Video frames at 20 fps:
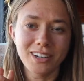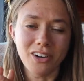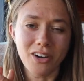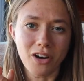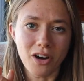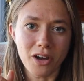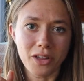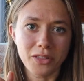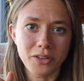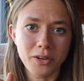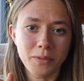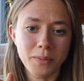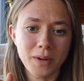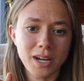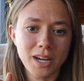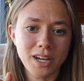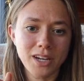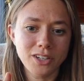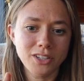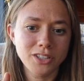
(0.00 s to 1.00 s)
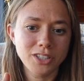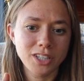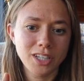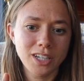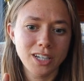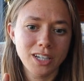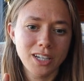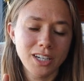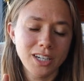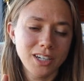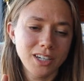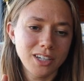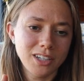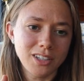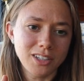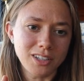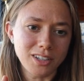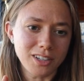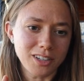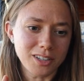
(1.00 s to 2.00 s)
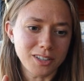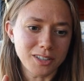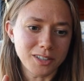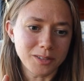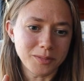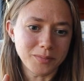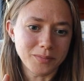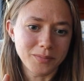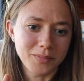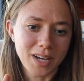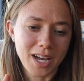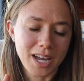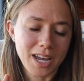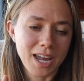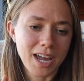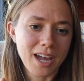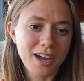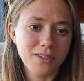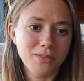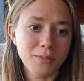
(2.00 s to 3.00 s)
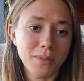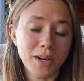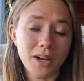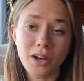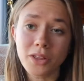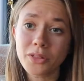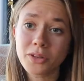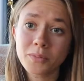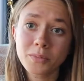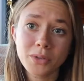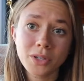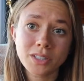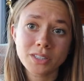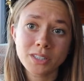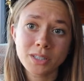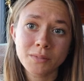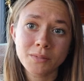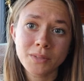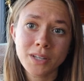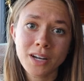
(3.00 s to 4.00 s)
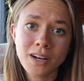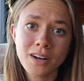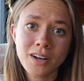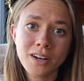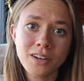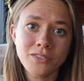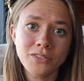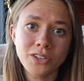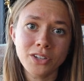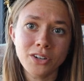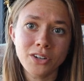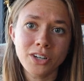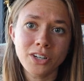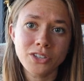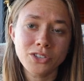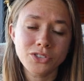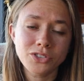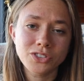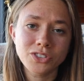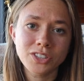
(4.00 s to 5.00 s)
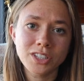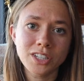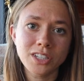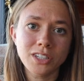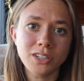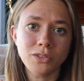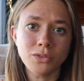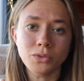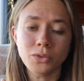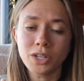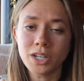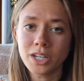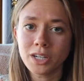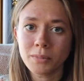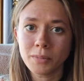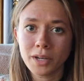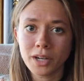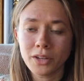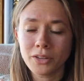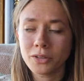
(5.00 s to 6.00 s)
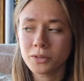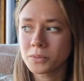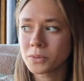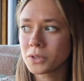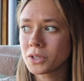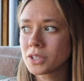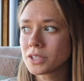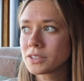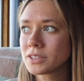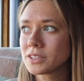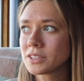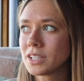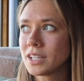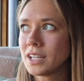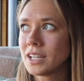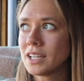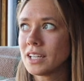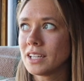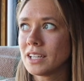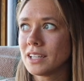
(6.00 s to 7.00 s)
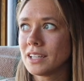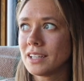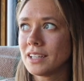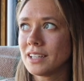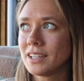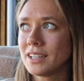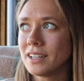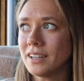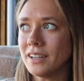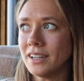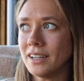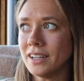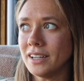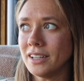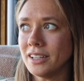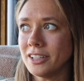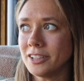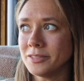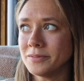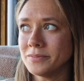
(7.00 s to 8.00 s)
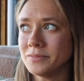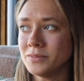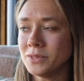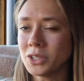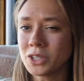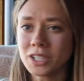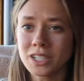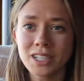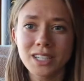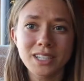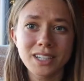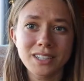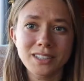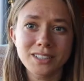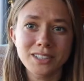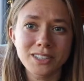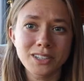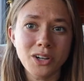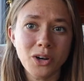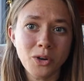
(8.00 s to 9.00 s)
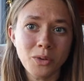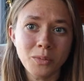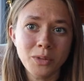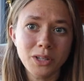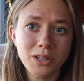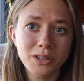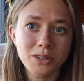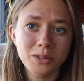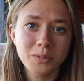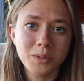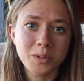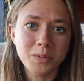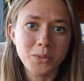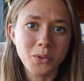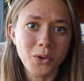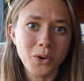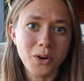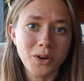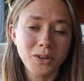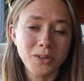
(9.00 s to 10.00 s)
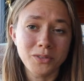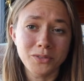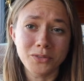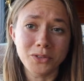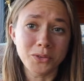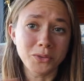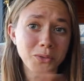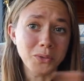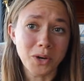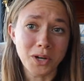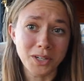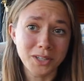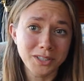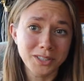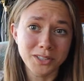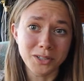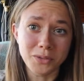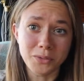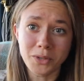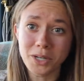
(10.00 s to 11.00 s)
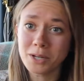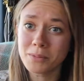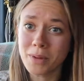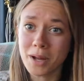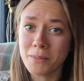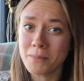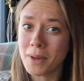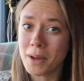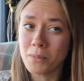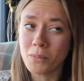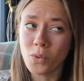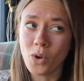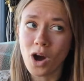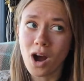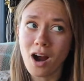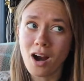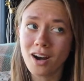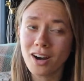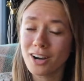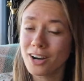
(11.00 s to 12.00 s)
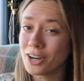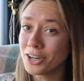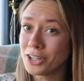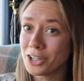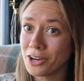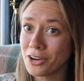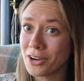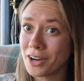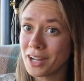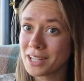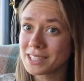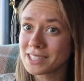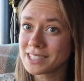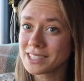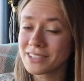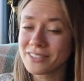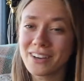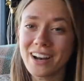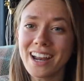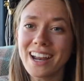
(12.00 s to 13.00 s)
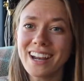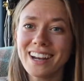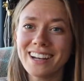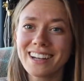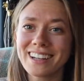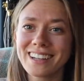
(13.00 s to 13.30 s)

author page. I have my other books up there if you're interested in reading my other books. You can get to know me a little bit more if you wanted to read my memoir, A Year Against the Rain.